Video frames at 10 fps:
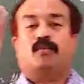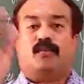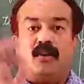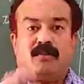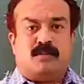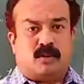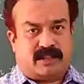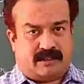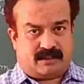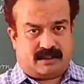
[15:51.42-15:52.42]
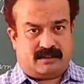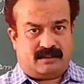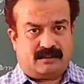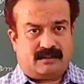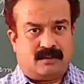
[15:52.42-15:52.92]
From
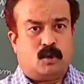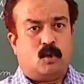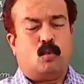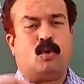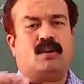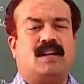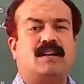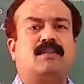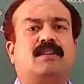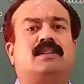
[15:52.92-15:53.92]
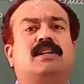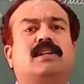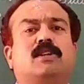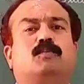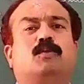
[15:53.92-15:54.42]
origin, whatever the
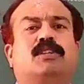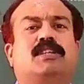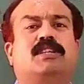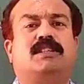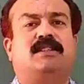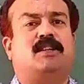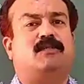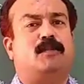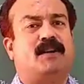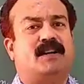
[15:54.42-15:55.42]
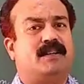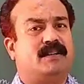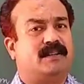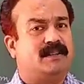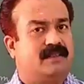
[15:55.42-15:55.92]
new position of a
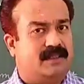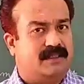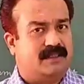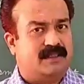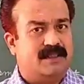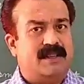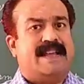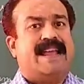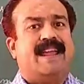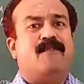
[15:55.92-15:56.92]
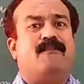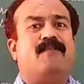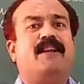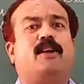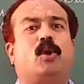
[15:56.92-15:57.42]
particle is there, if
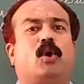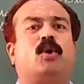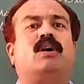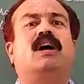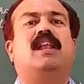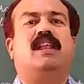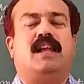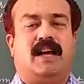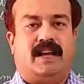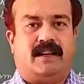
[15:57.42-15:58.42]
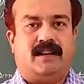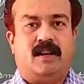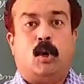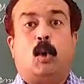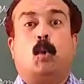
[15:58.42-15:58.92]
we draw a line
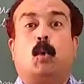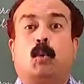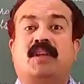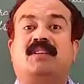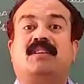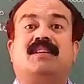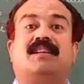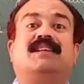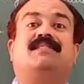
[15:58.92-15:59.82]
with